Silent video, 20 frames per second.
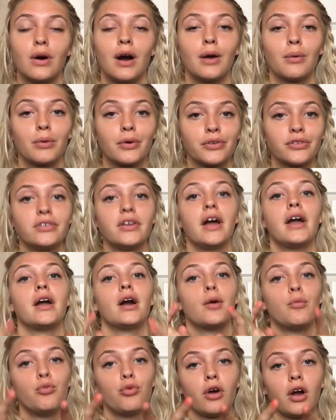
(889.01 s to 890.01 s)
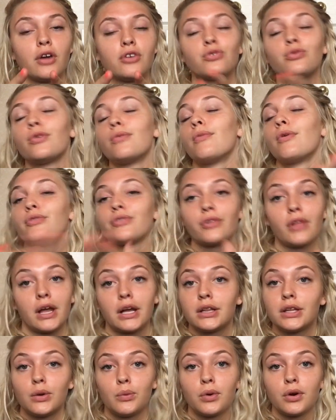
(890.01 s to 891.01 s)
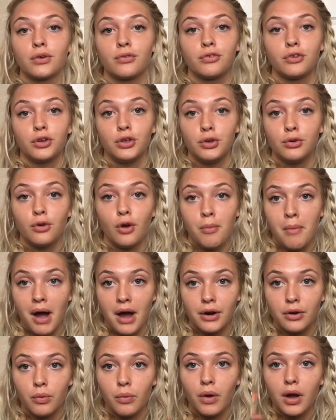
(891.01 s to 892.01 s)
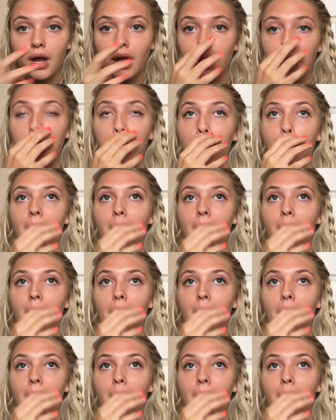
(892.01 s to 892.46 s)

I will say a brush will most likely work for you no matter what.